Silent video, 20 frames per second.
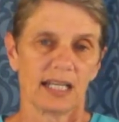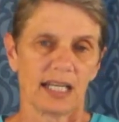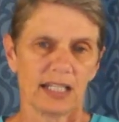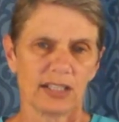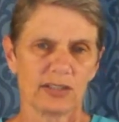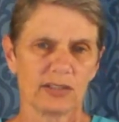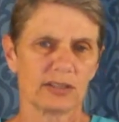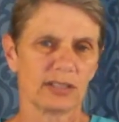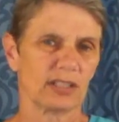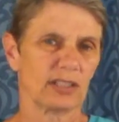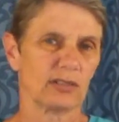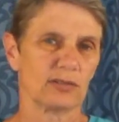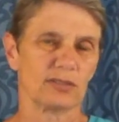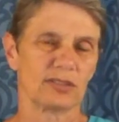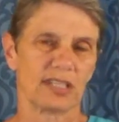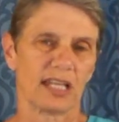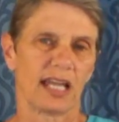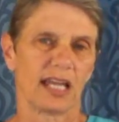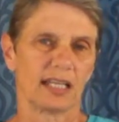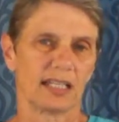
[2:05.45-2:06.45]
And you can
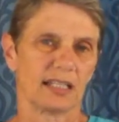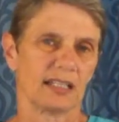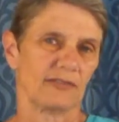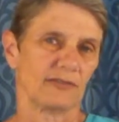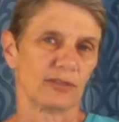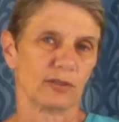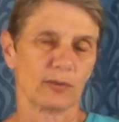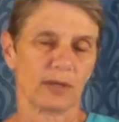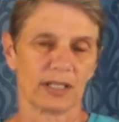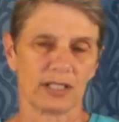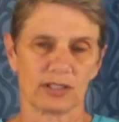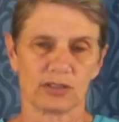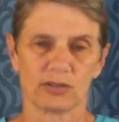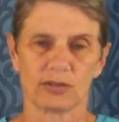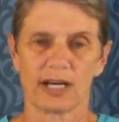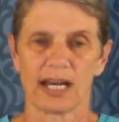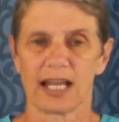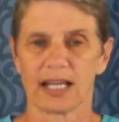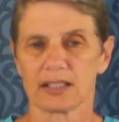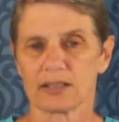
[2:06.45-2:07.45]
use that if you want to
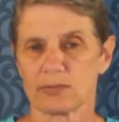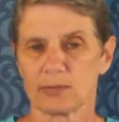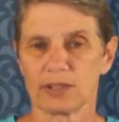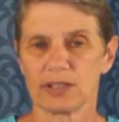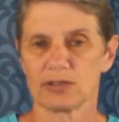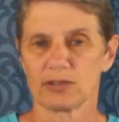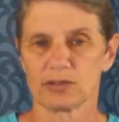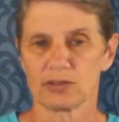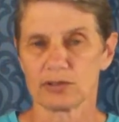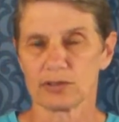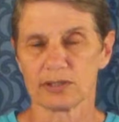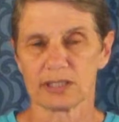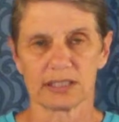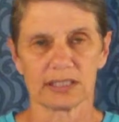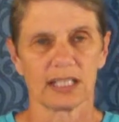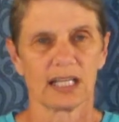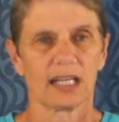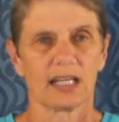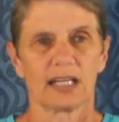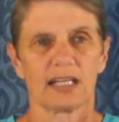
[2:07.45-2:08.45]
track what you're
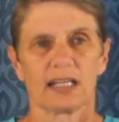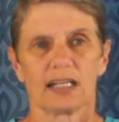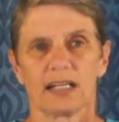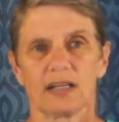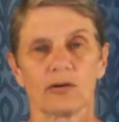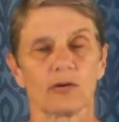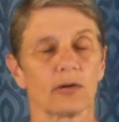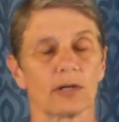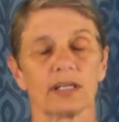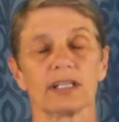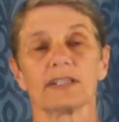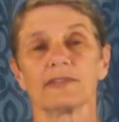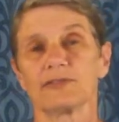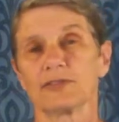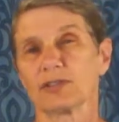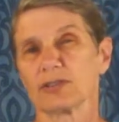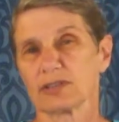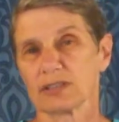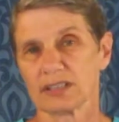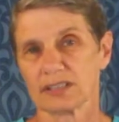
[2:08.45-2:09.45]
doing, or
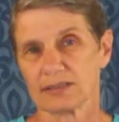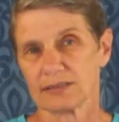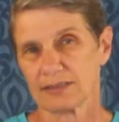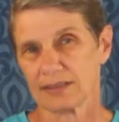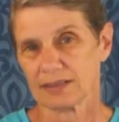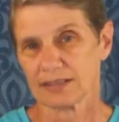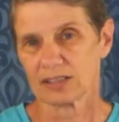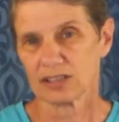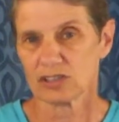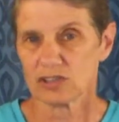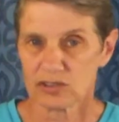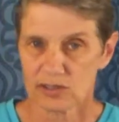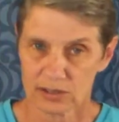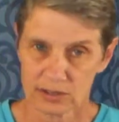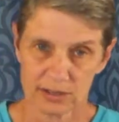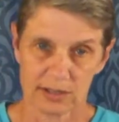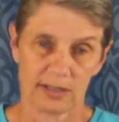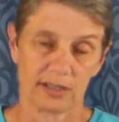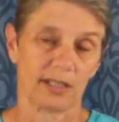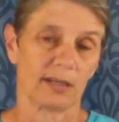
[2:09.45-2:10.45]
if you're
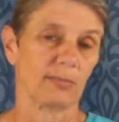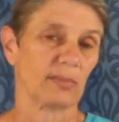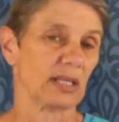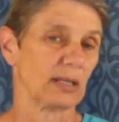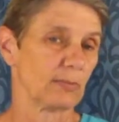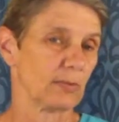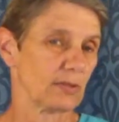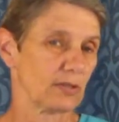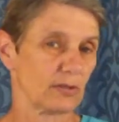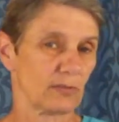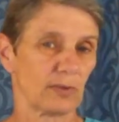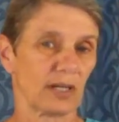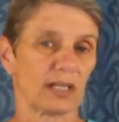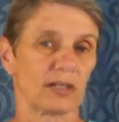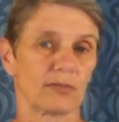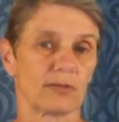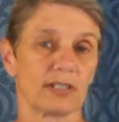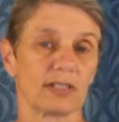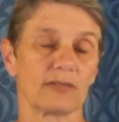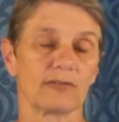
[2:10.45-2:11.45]
concerned that maybe your
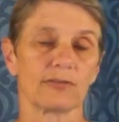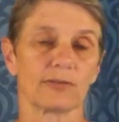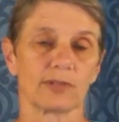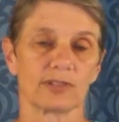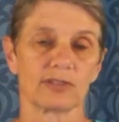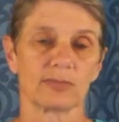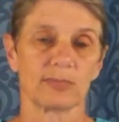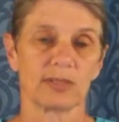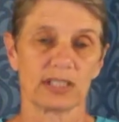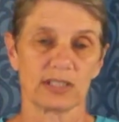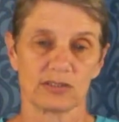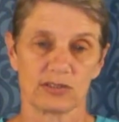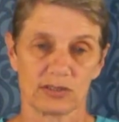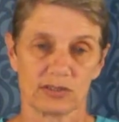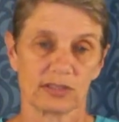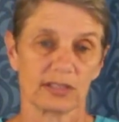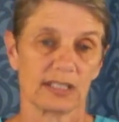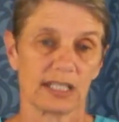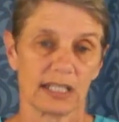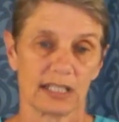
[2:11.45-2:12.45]
rate of reinforcement is
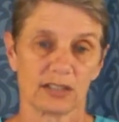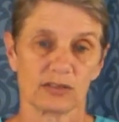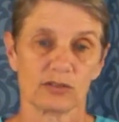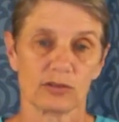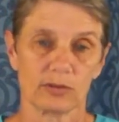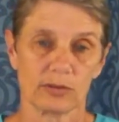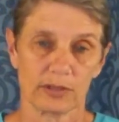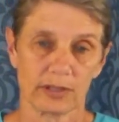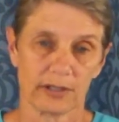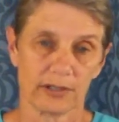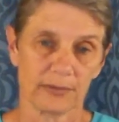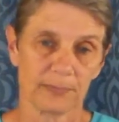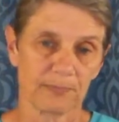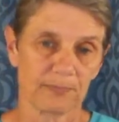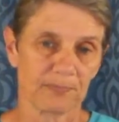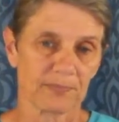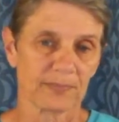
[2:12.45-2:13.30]
getting too low.